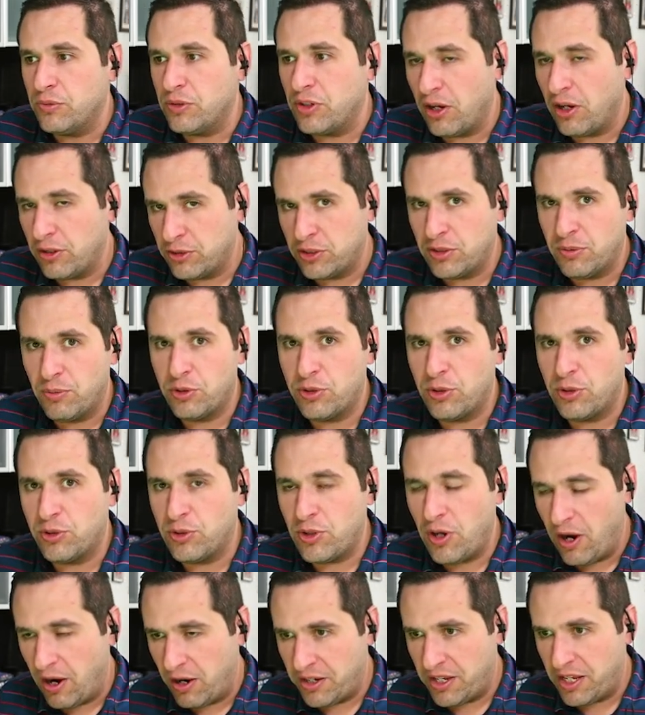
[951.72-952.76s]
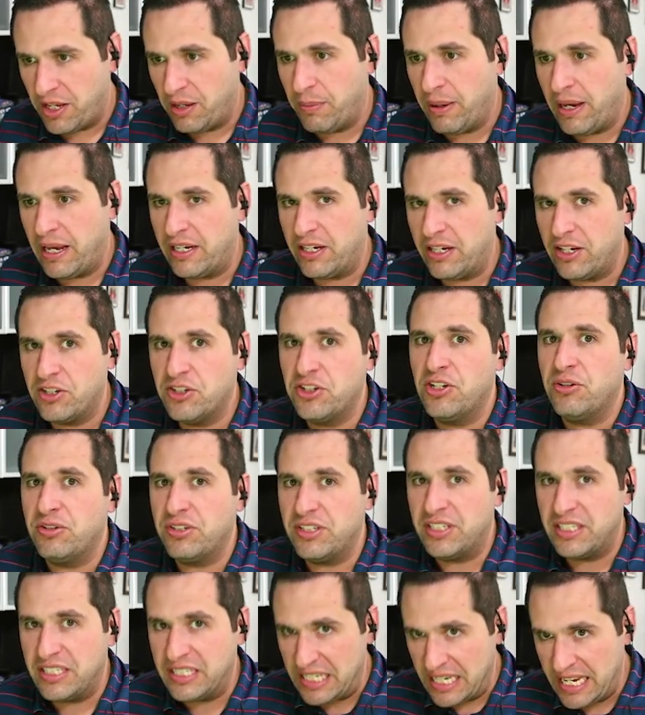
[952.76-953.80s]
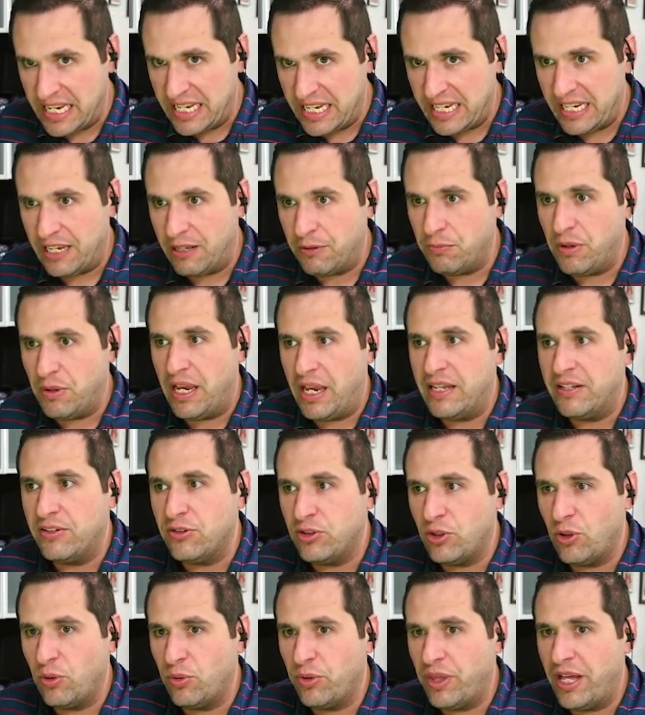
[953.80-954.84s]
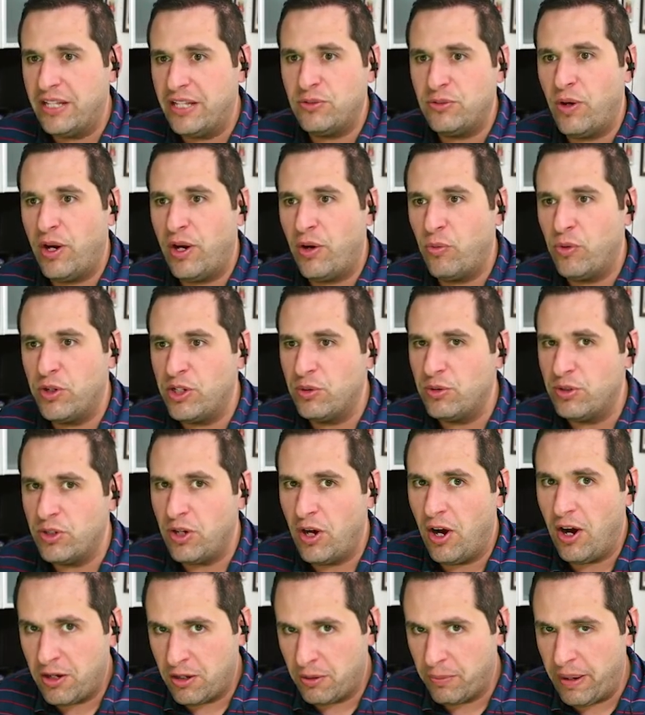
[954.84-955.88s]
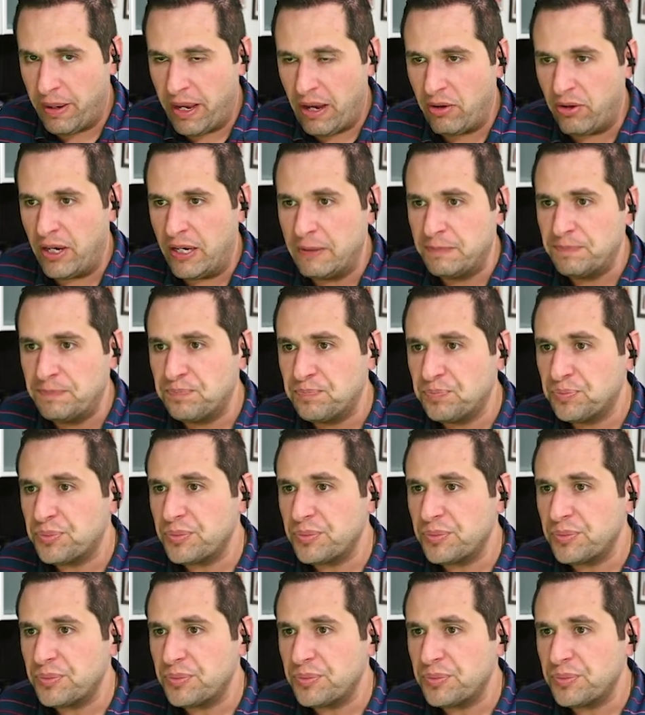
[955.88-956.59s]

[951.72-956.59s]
customers are talking about it because they're seeing it and so that's why when you talk about it